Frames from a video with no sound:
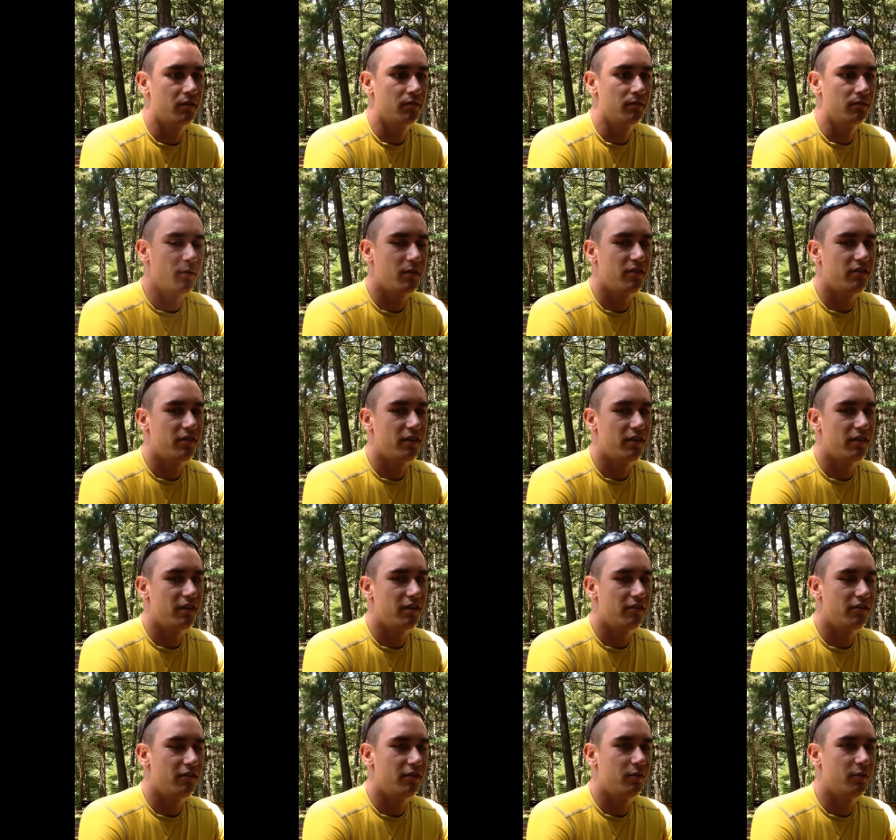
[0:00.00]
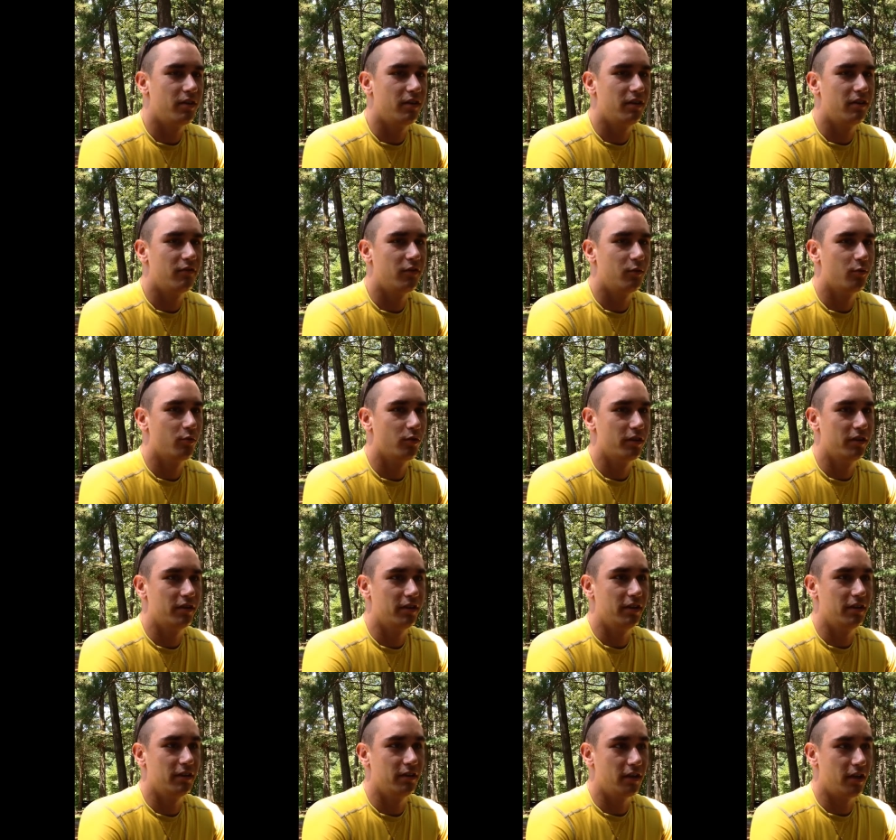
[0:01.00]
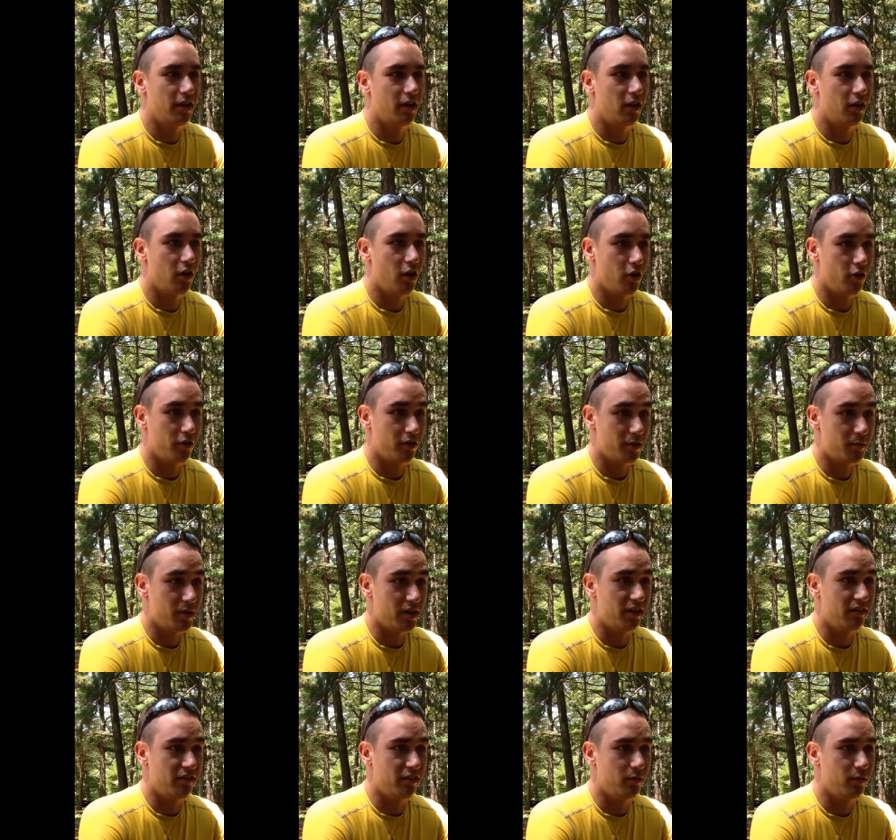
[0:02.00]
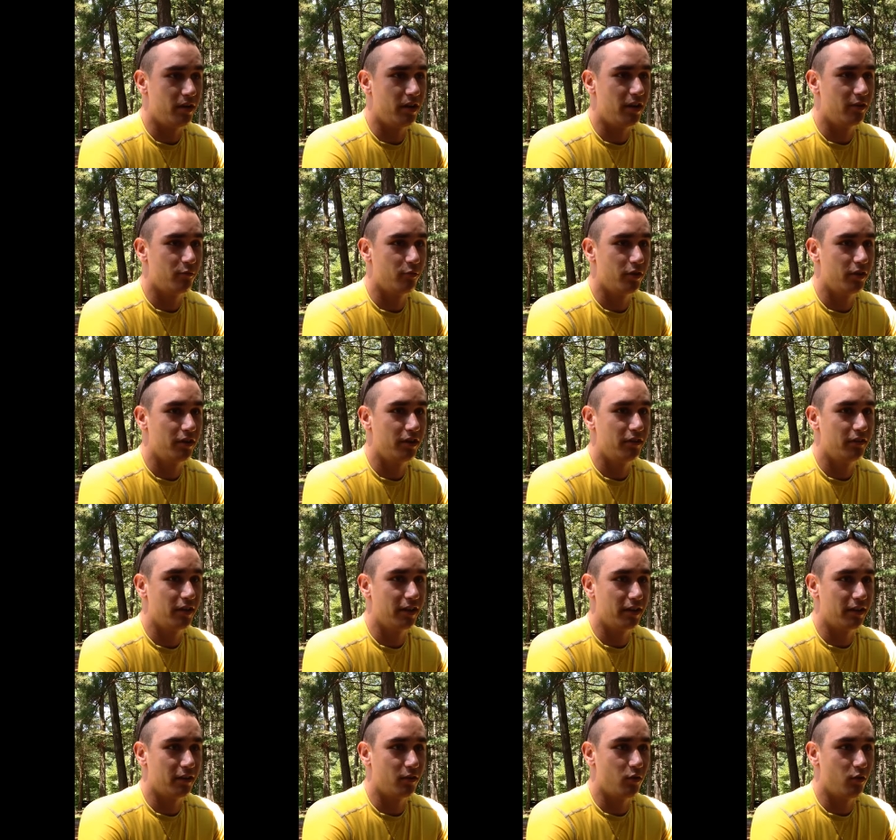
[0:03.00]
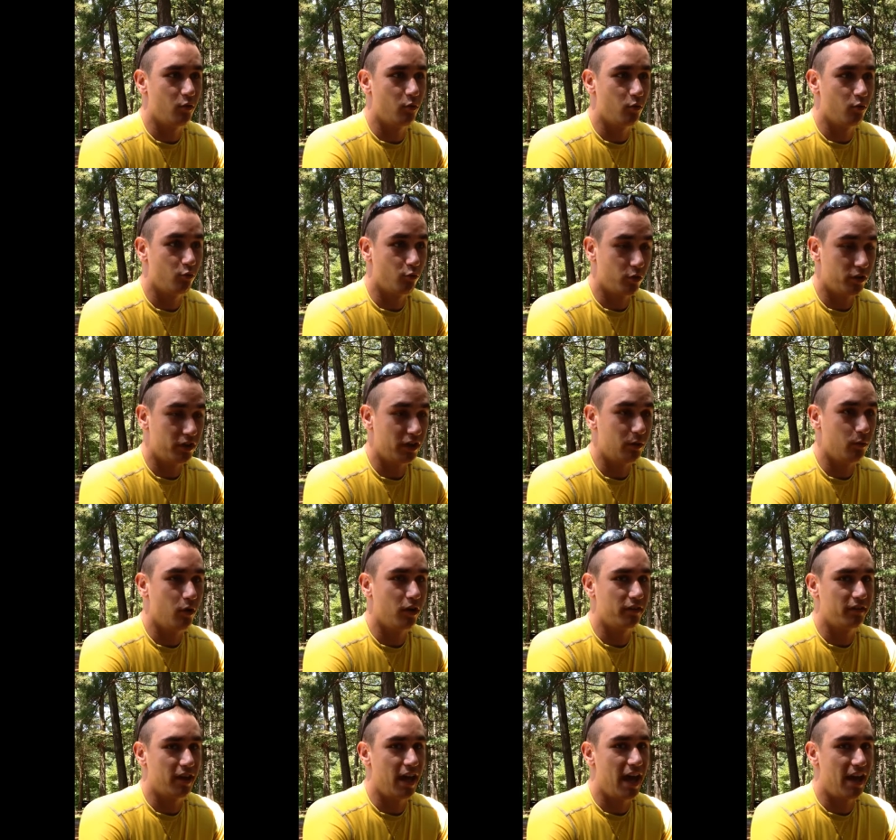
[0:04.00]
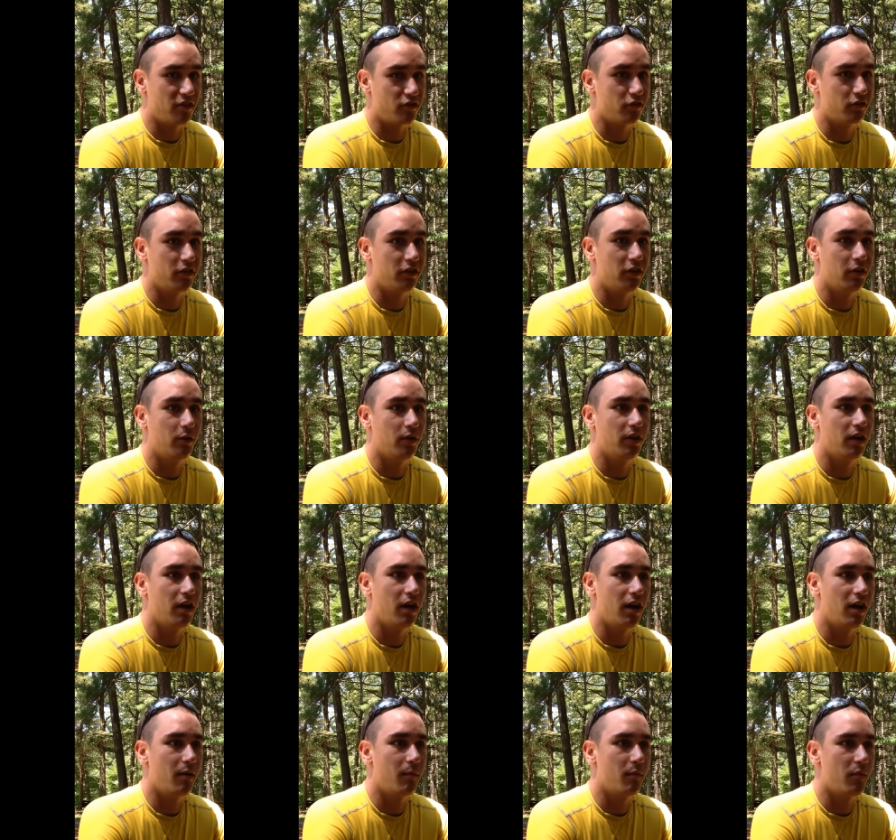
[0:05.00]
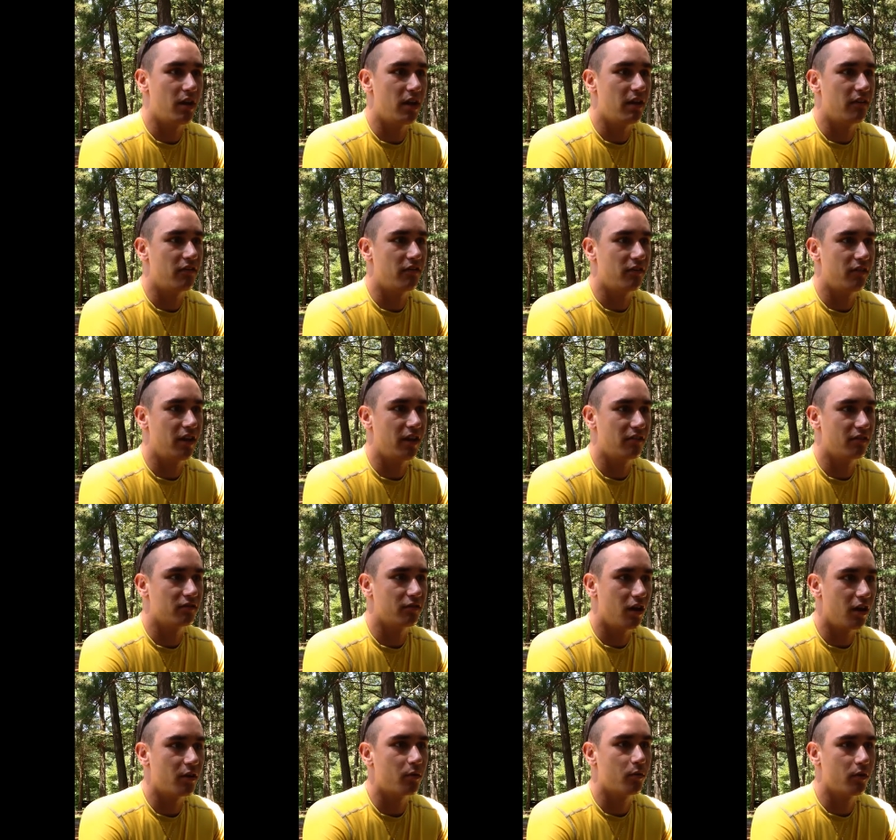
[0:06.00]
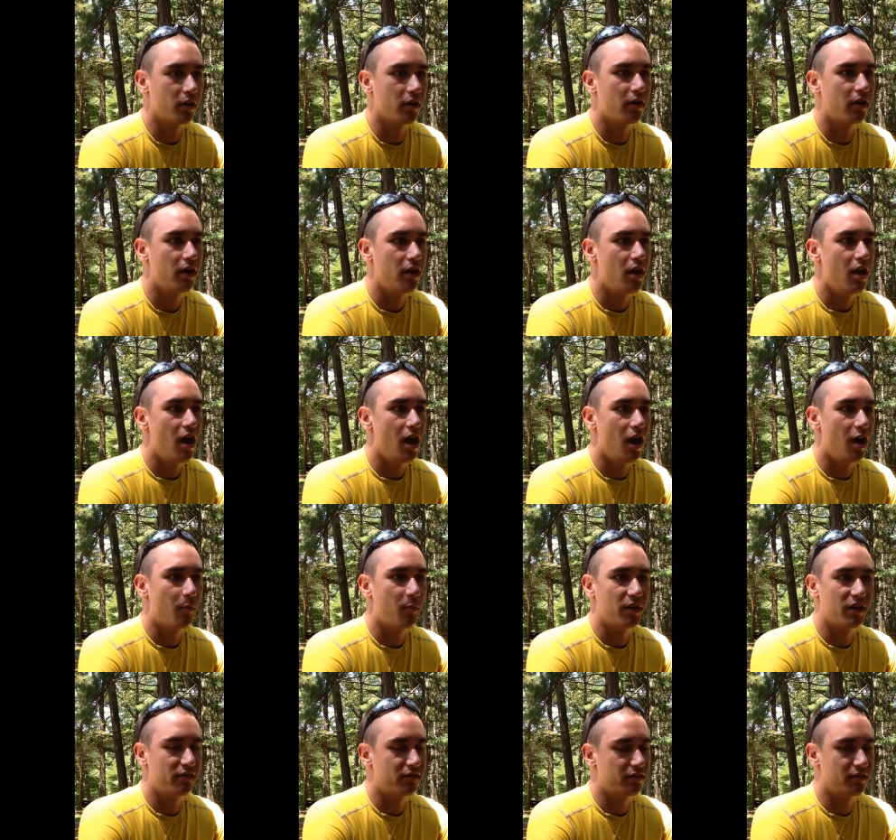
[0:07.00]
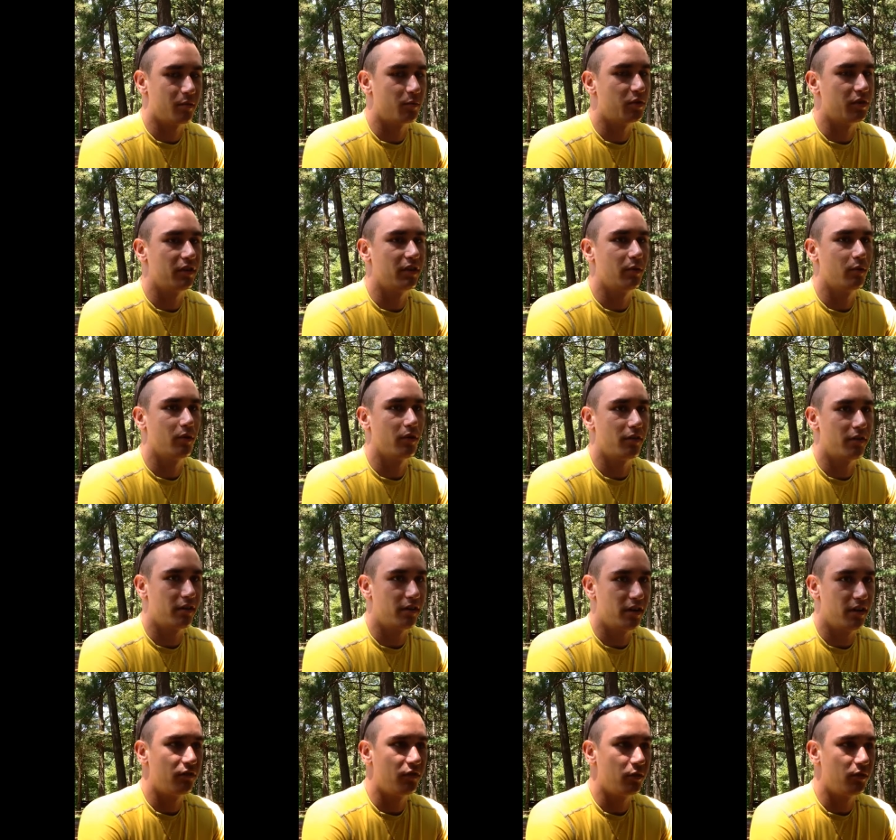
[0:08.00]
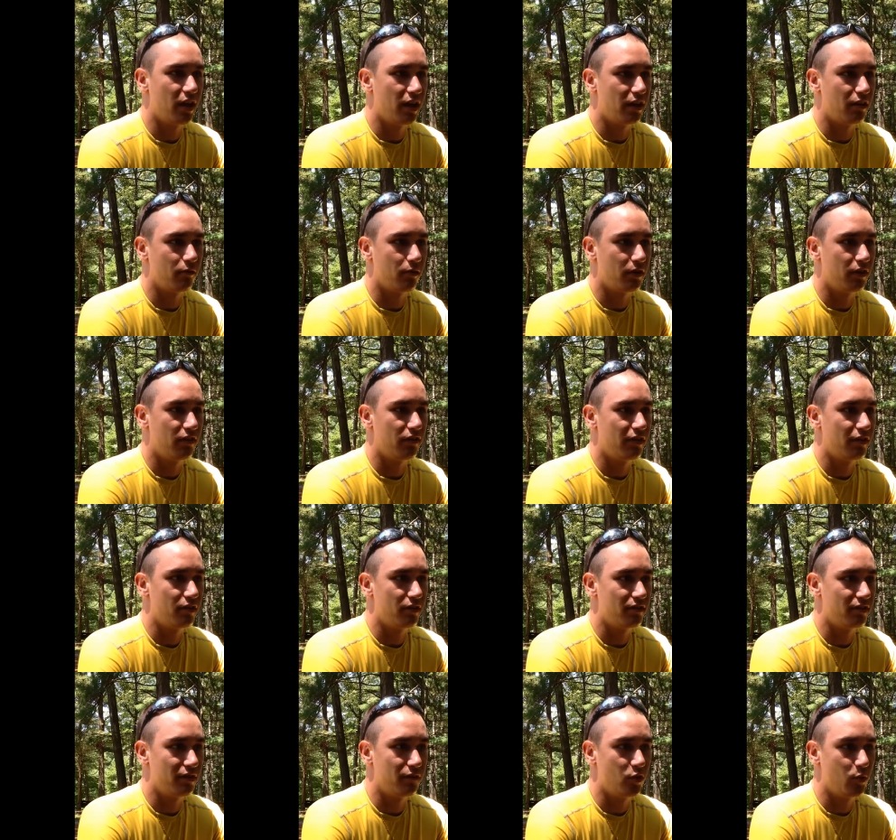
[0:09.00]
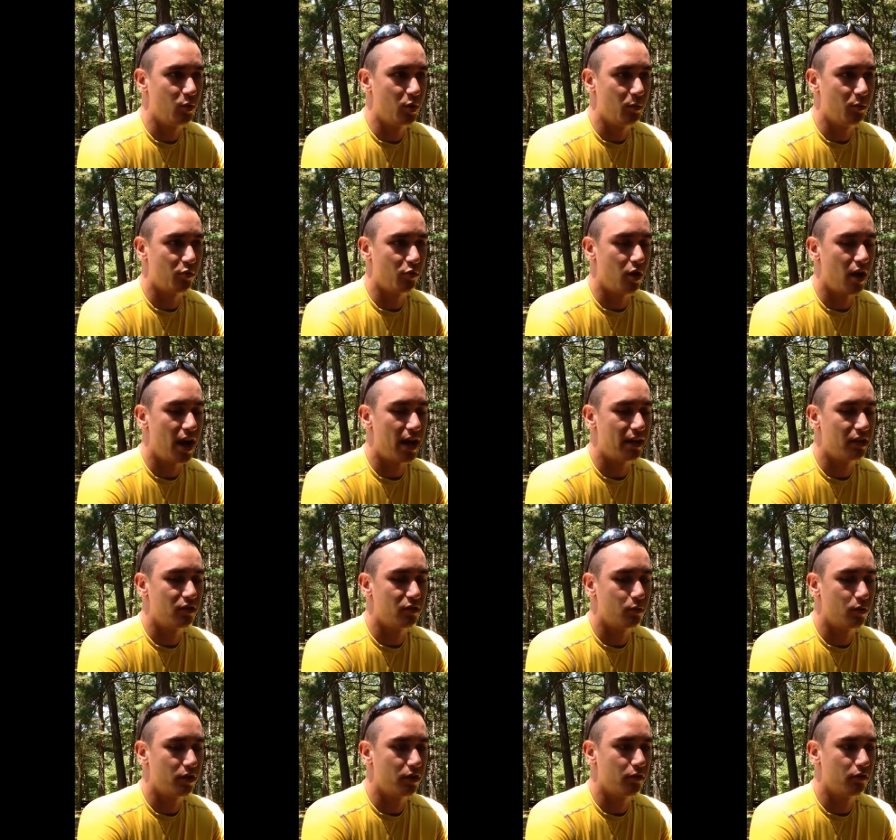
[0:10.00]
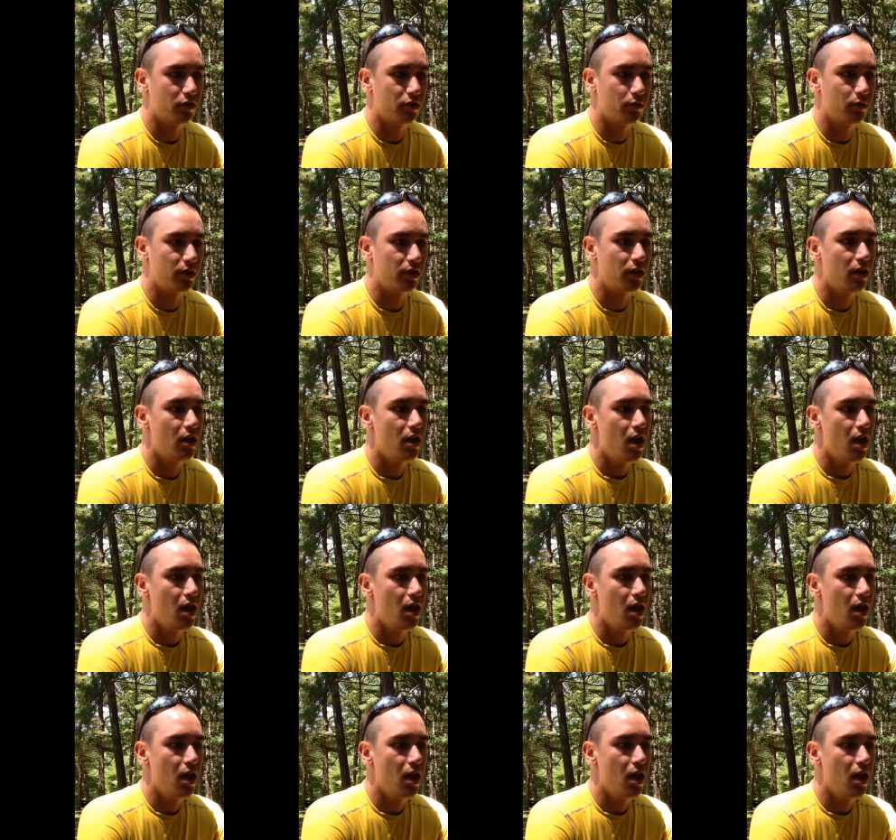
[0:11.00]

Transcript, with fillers: I would say that do it if you really are committed to it and really like really want to actually do it. Um, it's it's a lot of work um, but it's completely worth it. If you take it really seriously, if you put pride into what you're doing,